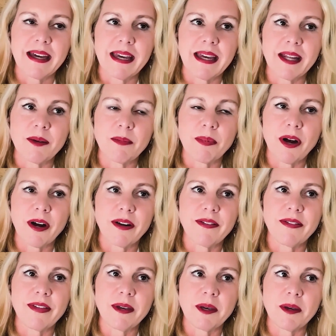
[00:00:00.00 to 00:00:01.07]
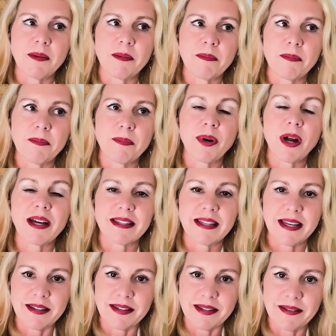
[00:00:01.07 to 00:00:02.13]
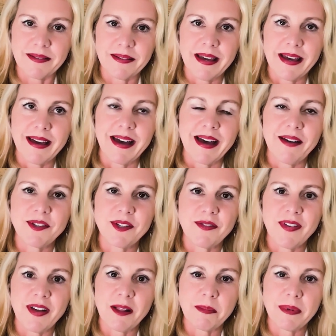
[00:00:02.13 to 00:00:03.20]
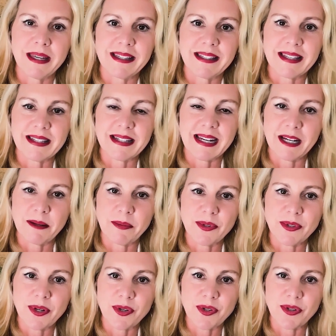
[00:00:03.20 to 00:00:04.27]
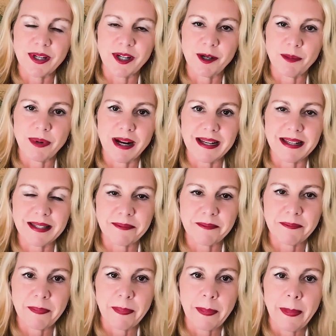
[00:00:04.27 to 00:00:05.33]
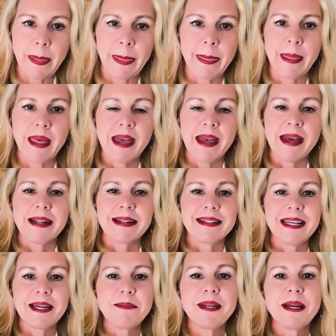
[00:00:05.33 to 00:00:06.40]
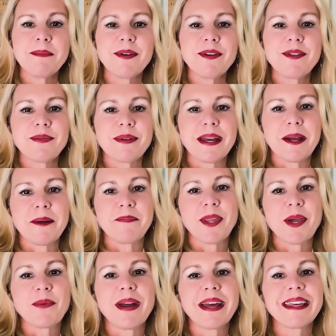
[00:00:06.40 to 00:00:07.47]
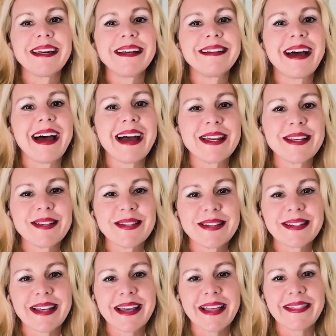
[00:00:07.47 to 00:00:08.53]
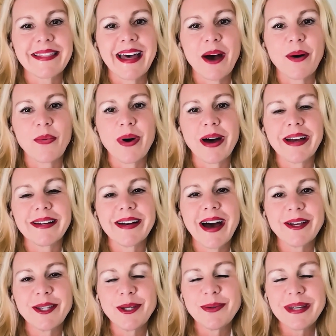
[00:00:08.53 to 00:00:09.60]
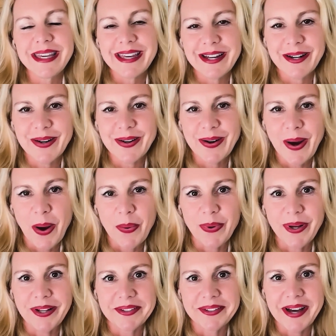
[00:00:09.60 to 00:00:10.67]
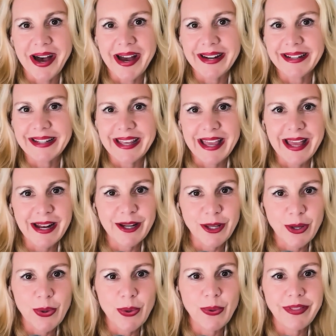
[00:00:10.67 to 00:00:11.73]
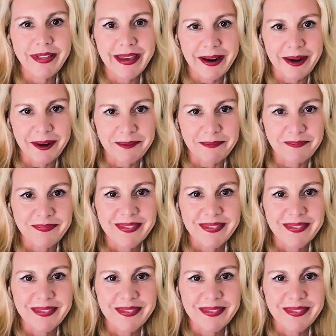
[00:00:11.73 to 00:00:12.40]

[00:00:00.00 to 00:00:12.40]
and part of the process of developing a sustainable social enterprise. Tip number 3, recognize that what got you here will not get you there.